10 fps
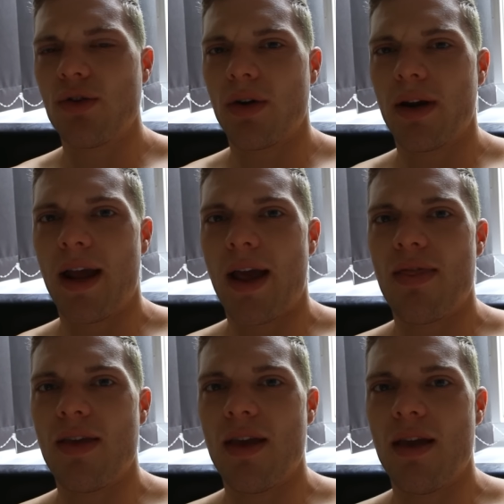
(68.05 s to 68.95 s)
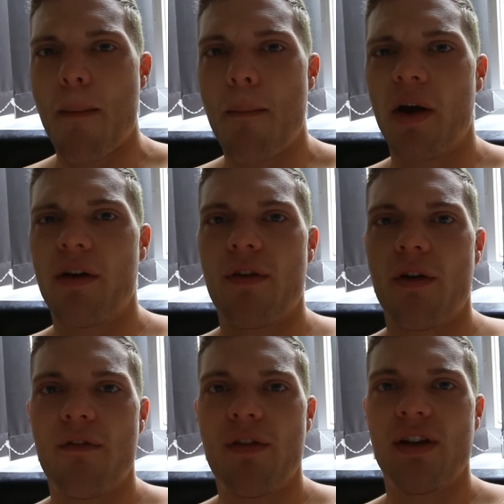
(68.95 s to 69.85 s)
try and get the
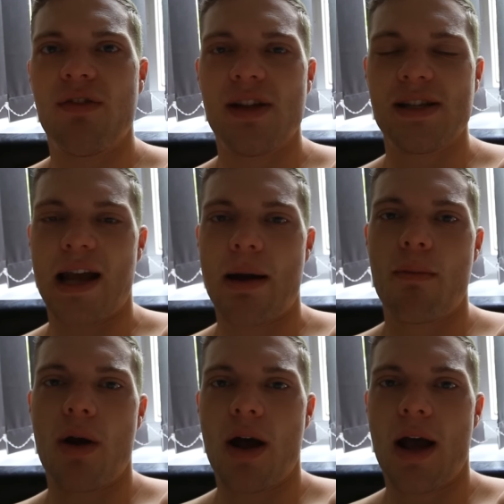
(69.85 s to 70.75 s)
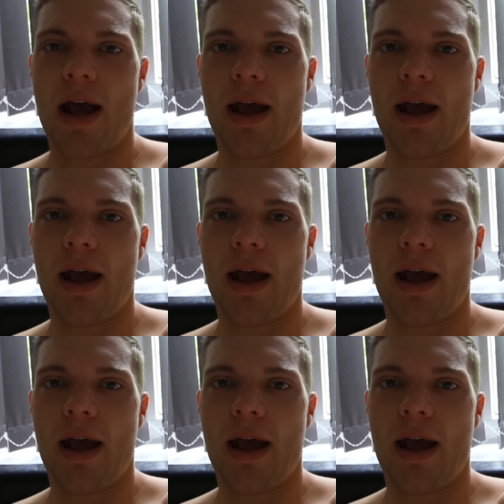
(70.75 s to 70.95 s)
microphone fixed for this camera